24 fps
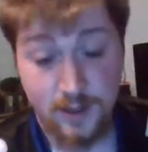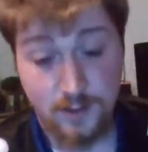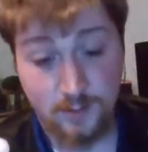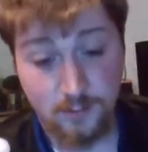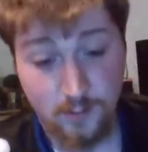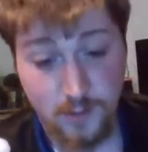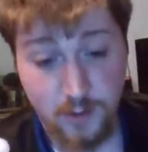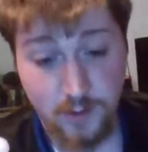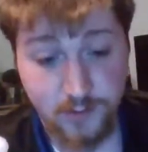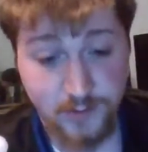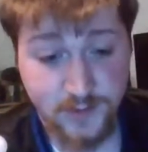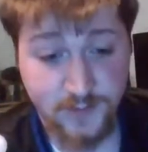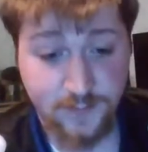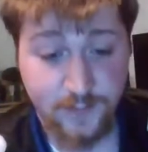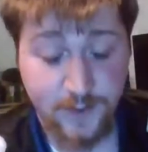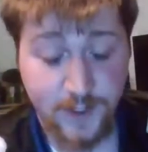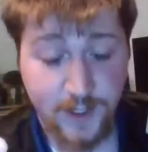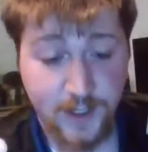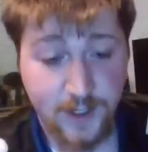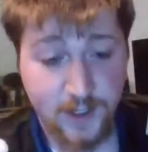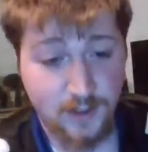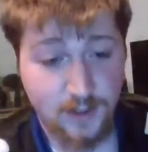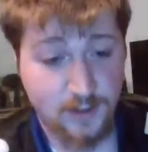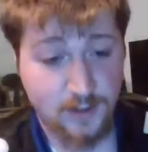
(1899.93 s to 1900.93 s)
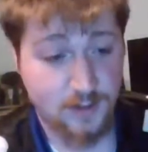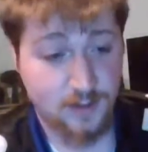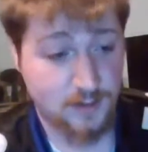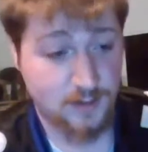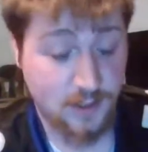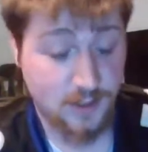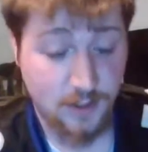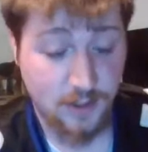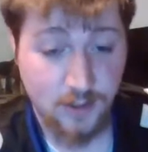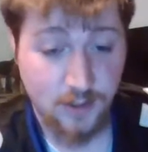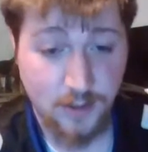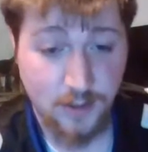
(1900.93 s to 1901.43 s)
Rose fucking
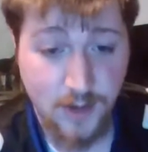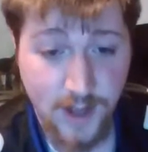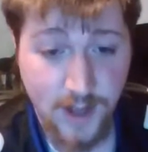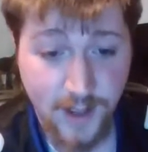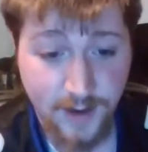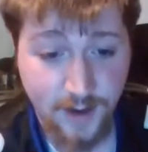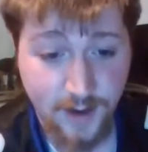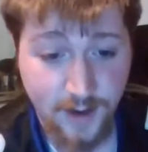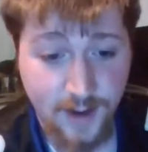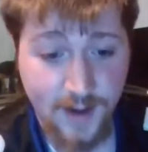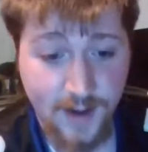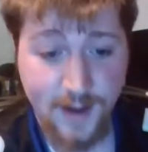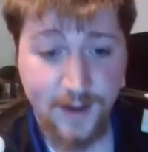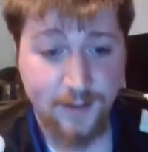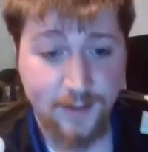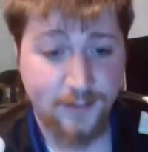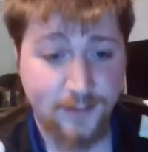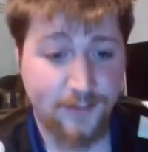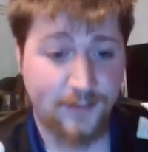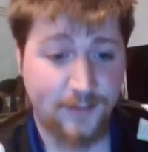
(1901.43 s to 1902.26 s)
took her head off.